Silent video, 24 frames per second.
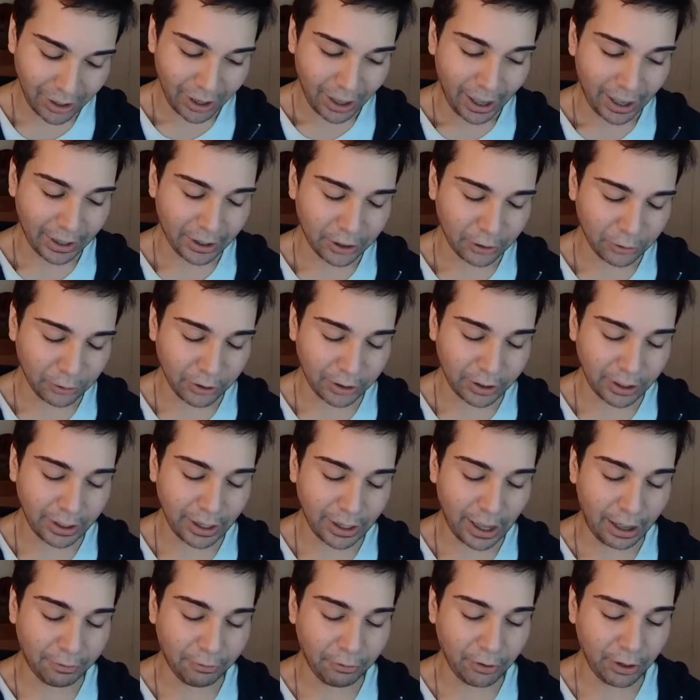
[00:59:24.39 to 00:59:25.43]
It's interesting.
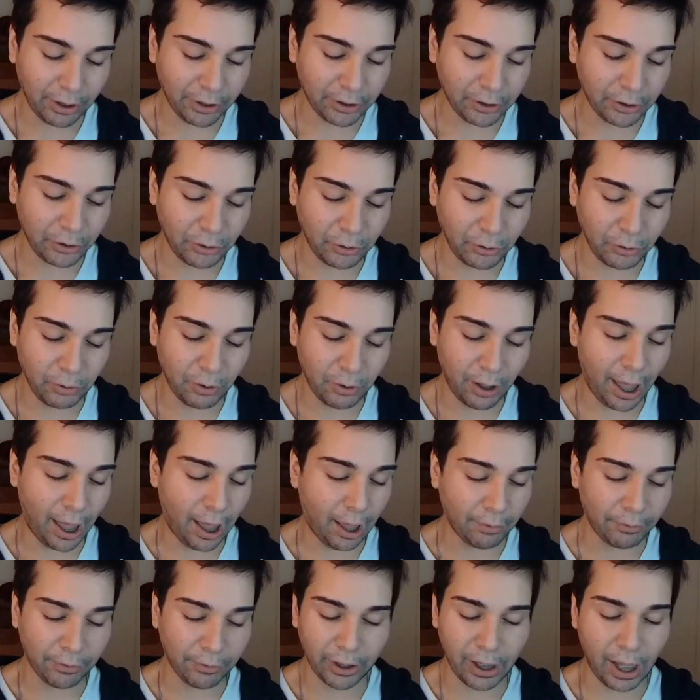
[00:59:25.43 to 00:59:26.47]
I feel like you
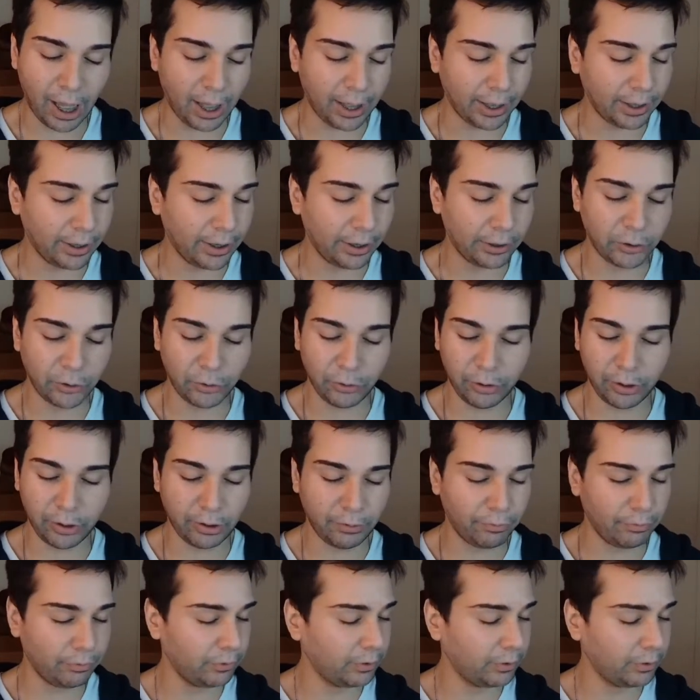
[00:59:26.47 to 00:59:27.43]
have gotten intuitive